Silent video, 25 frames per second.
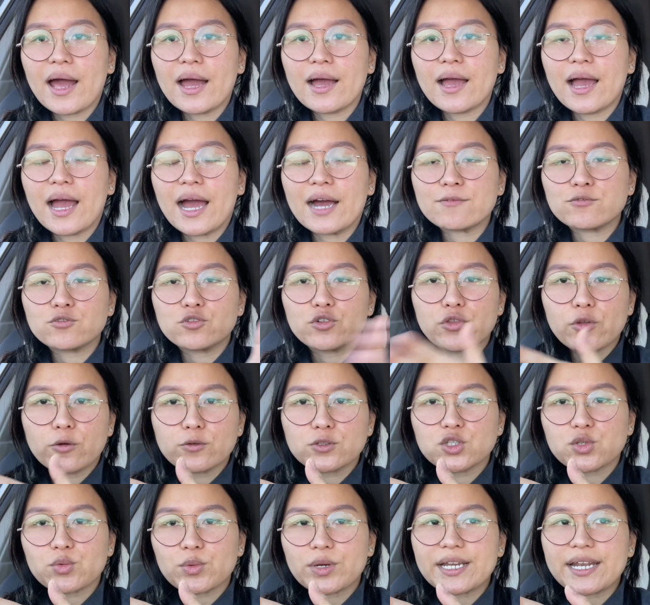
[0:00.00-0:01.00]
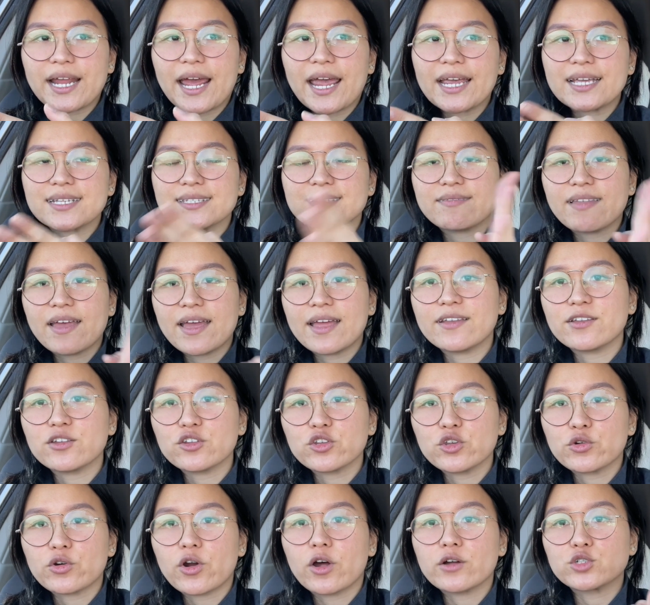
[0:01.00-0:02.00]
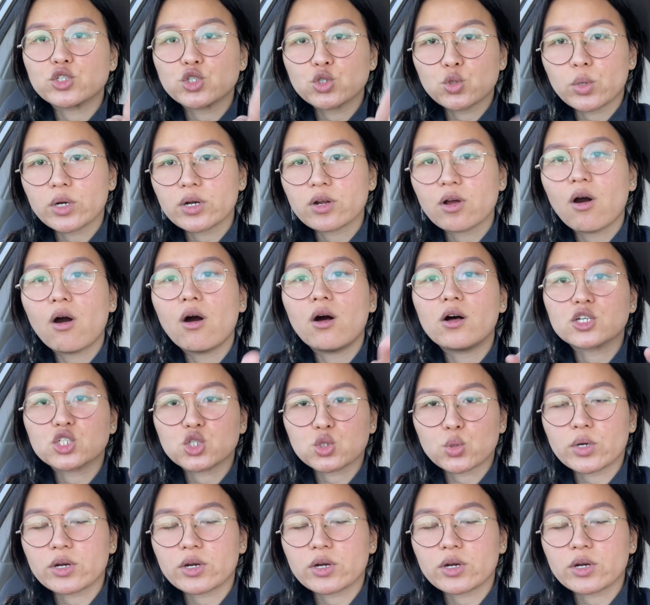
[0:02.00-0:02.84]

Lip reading: After those 3 days, then you're on short call.